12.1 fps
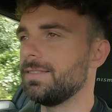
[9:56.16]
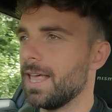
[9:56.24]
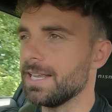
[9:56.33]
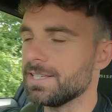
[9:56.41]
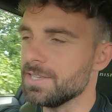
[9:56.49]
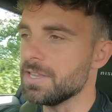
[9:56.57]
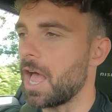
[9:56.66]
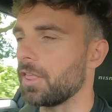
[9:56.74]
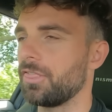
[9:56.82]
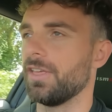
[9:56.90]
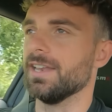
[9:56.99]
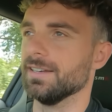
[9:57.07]
there's
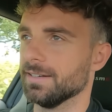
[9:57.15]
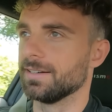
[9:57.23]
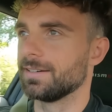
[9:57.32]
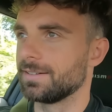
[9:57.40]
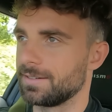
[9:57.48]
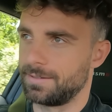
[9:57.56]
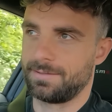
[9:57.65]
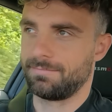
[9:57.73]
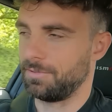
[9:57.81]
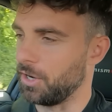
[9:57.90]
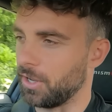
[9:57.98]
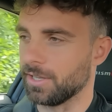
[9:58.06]
nothing
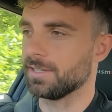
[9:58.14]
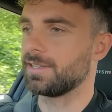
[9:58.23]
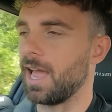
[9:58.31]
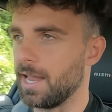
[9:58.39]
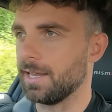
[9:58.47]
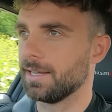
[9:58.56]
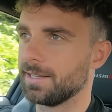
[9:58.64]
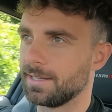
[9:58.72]
you can say